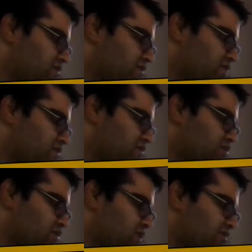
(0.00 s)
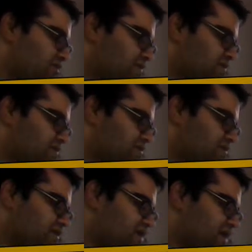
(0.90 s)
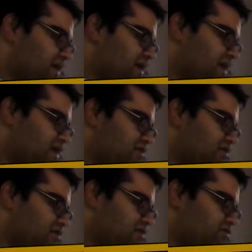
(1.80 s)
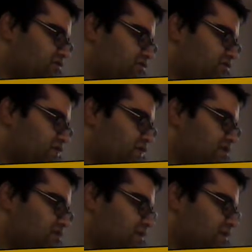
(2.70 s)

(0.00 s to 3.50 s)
type you reference are of no legal